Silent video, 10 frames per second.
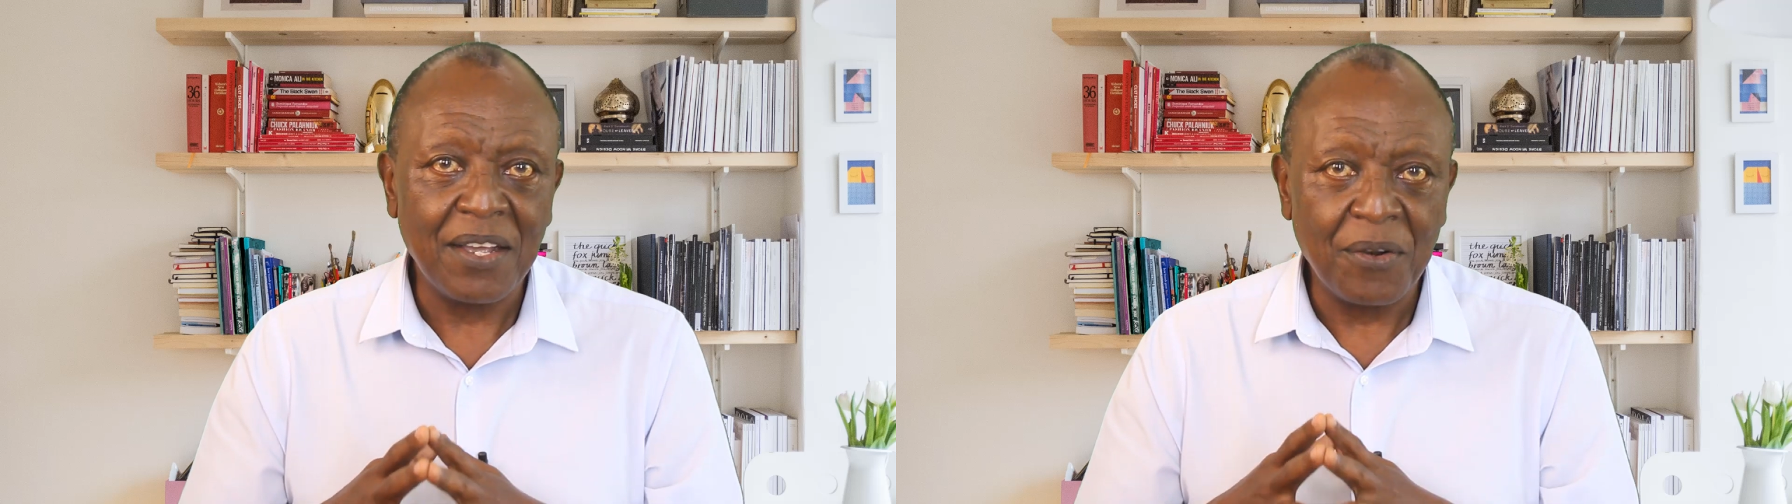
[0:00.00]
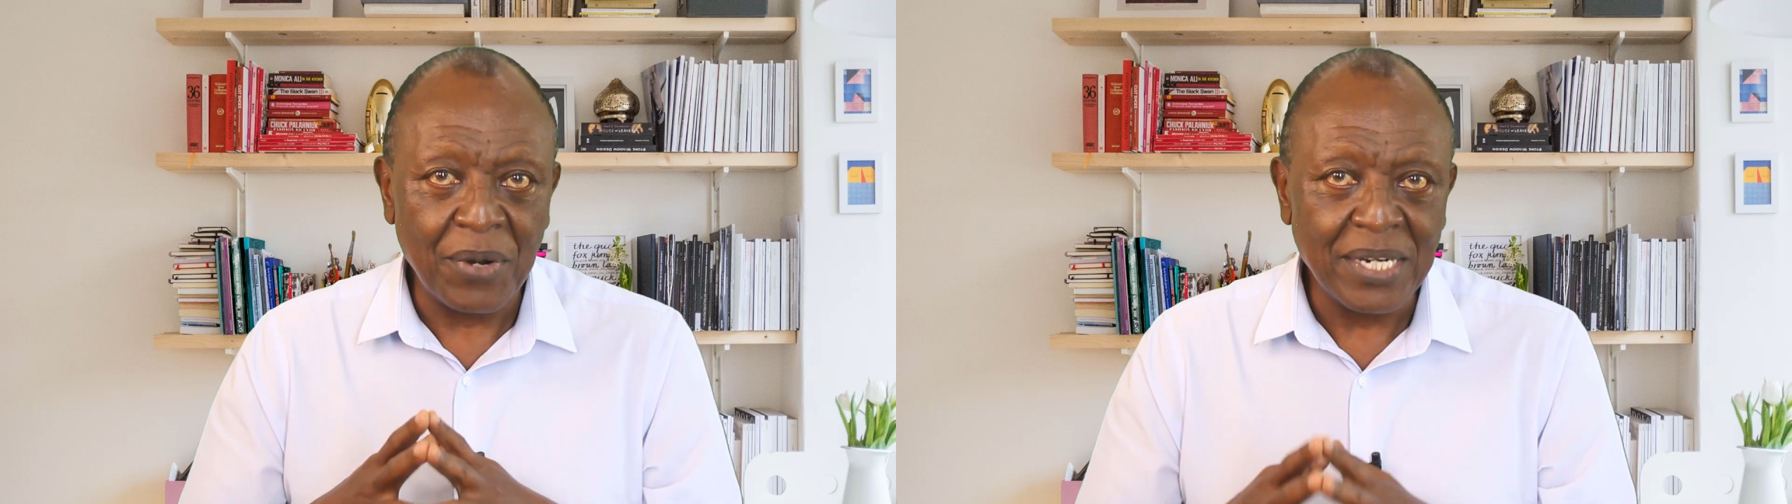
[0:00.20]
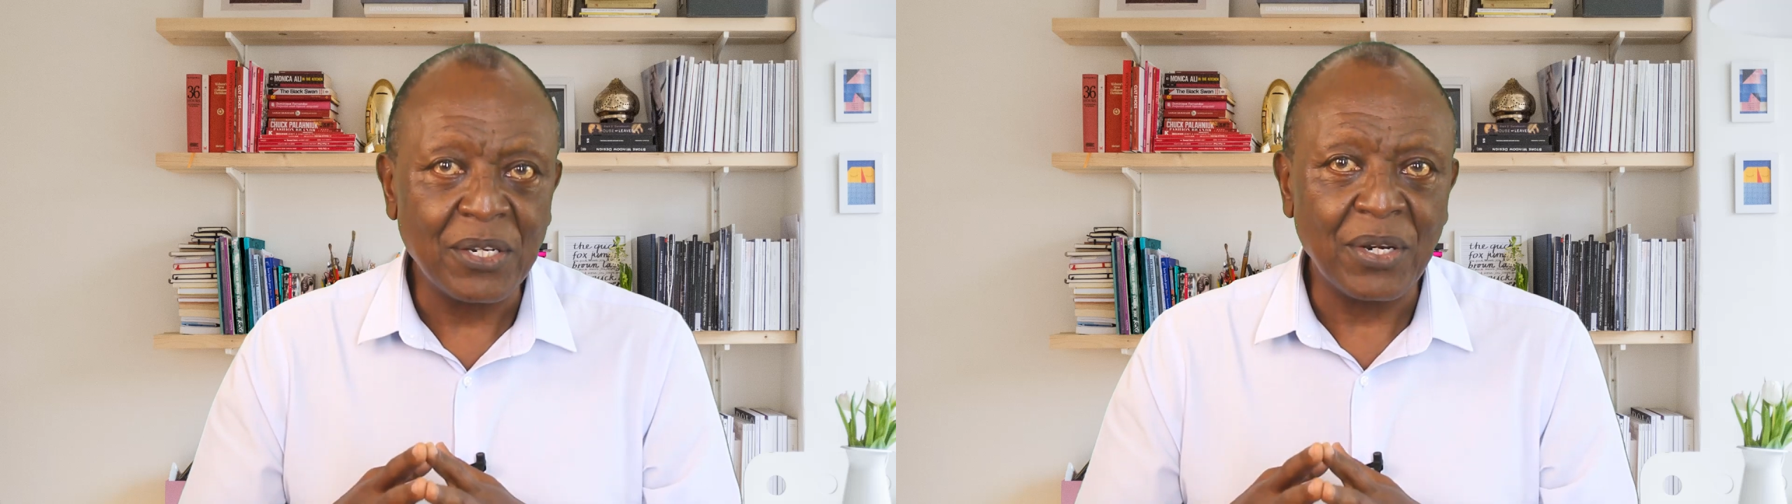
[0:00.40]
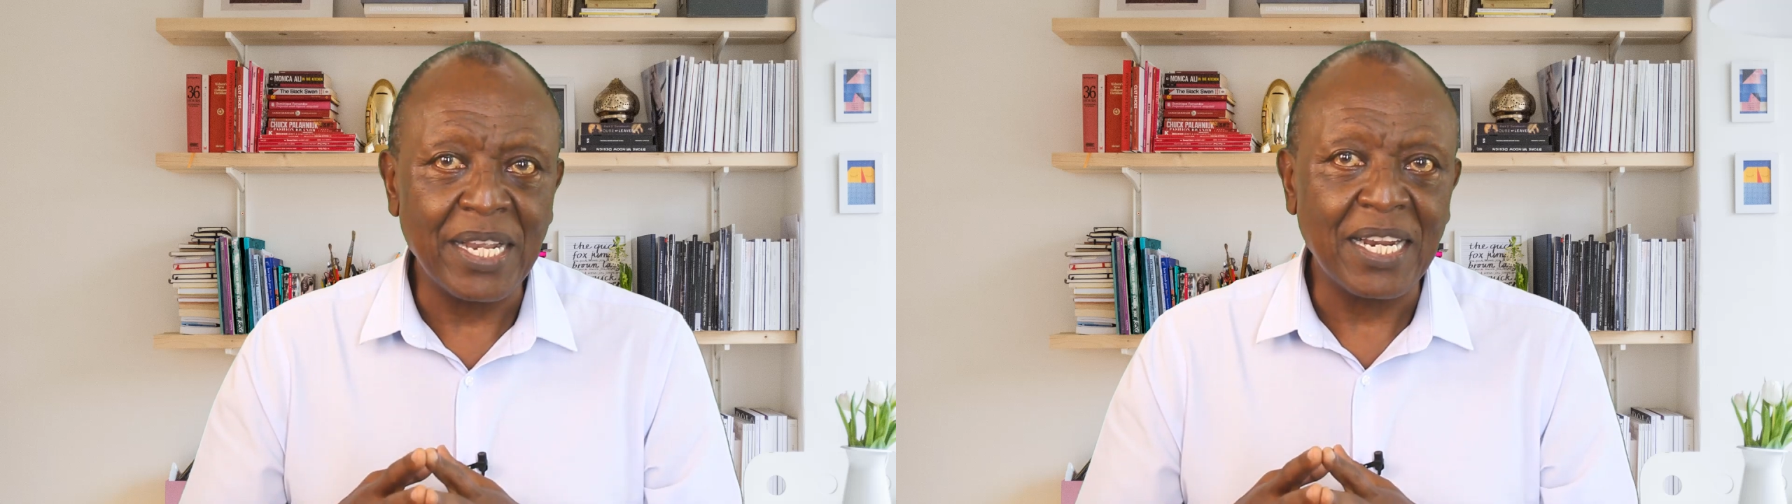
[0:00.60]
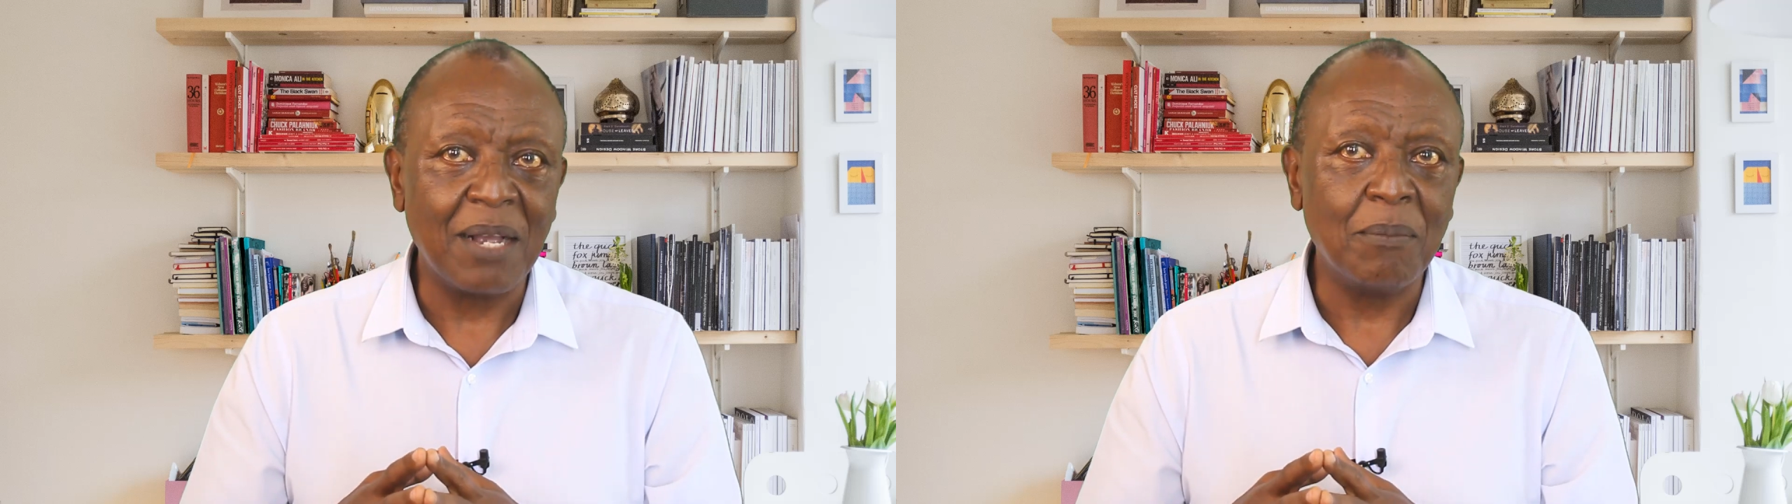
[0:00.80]
rental
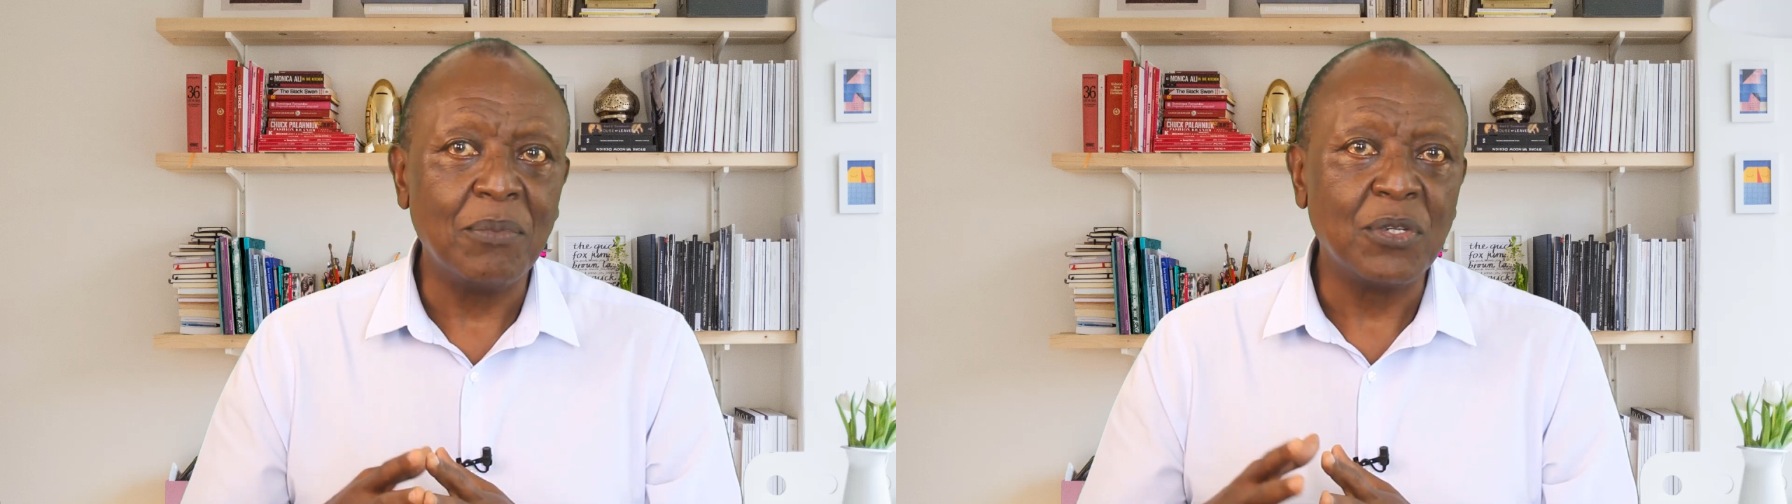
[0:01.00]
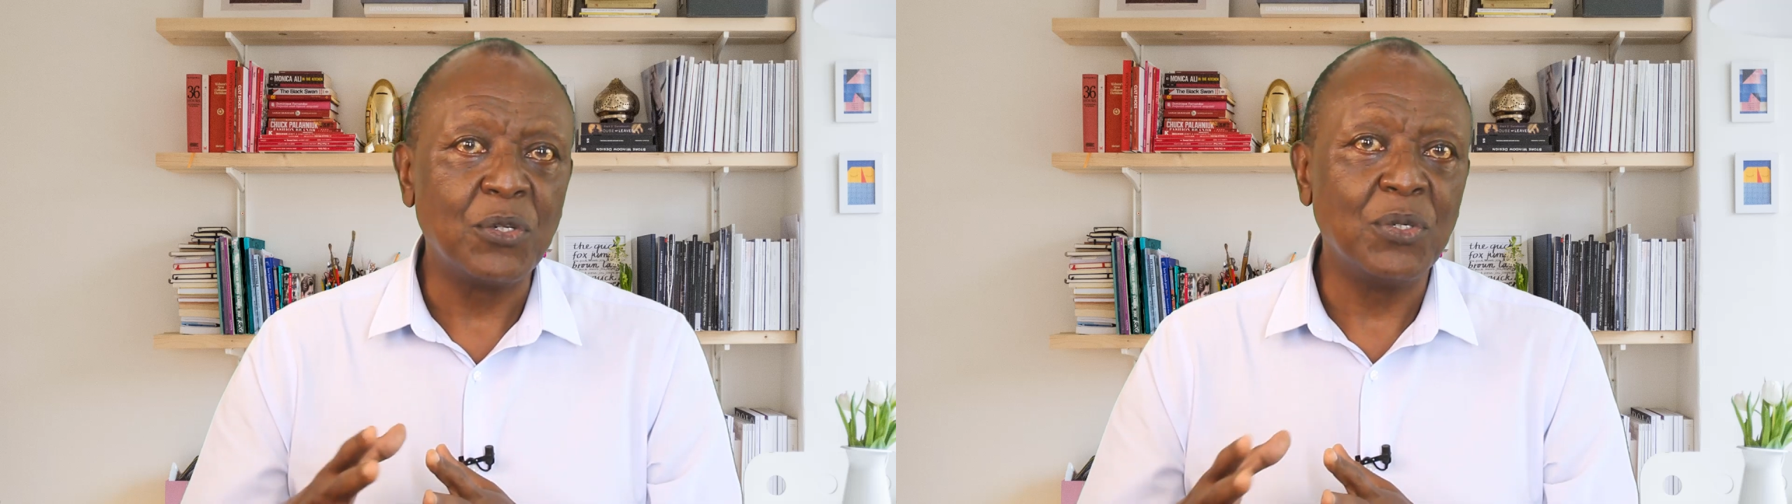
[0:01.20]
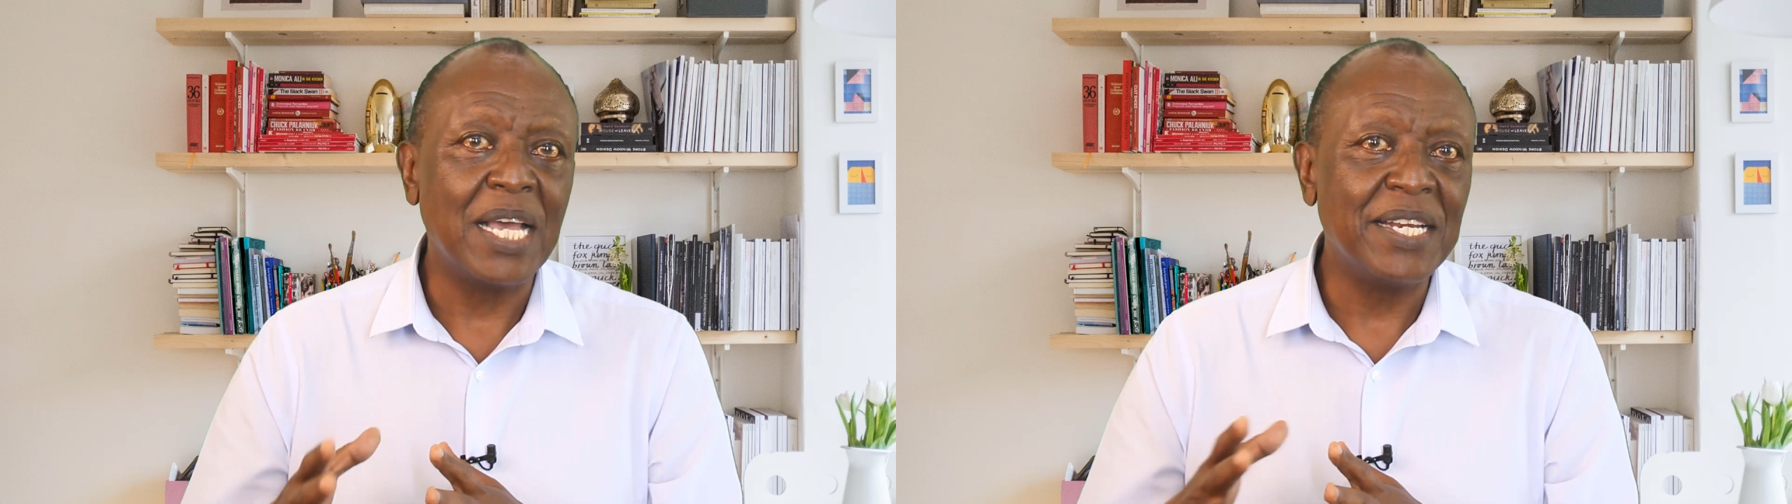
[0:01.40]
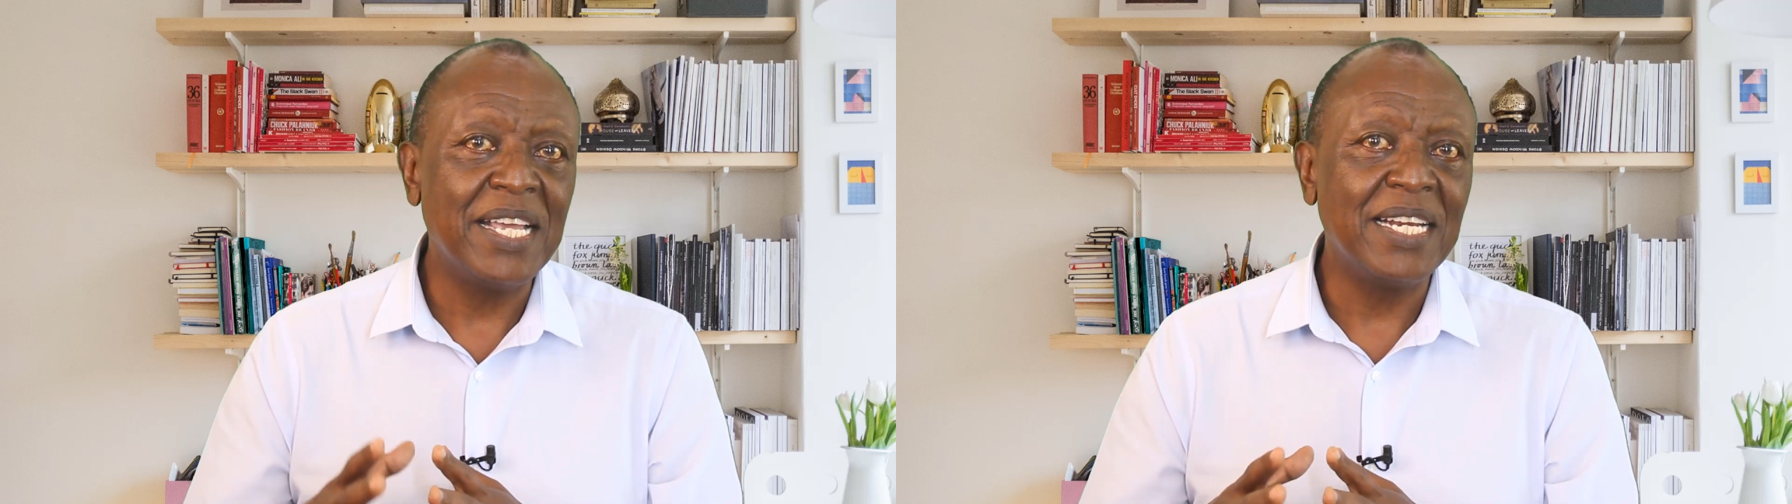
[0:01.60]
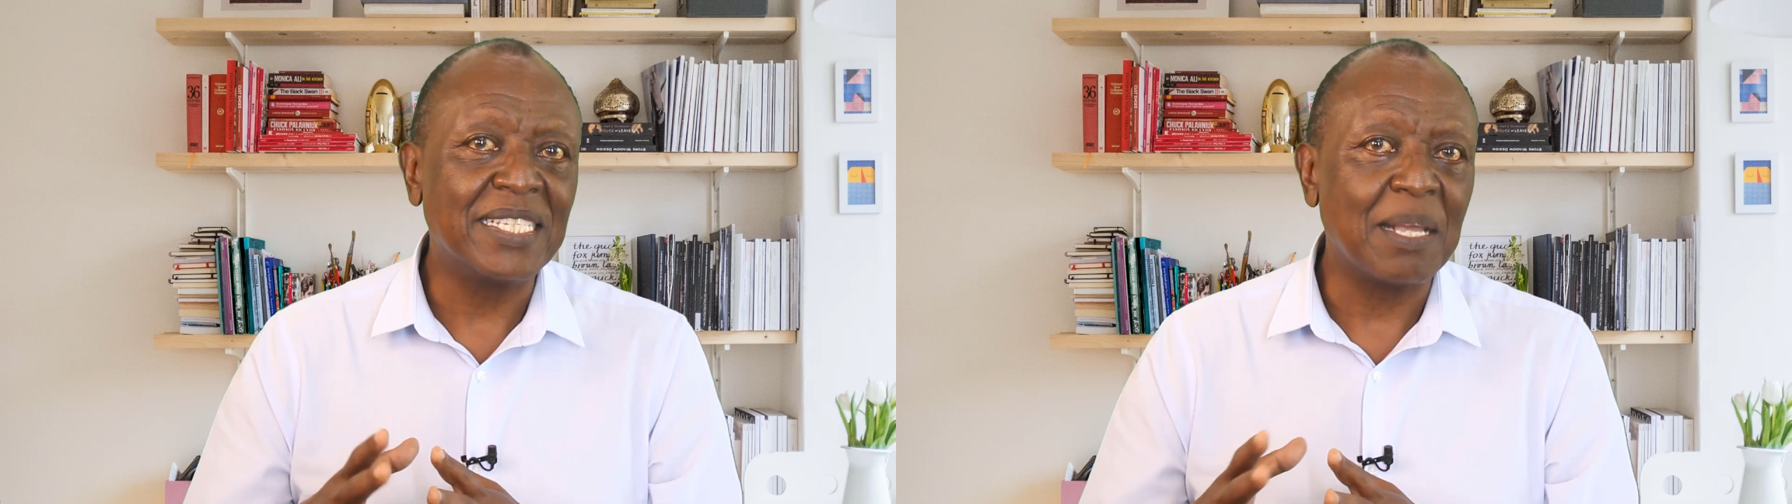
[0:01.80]
income should ideally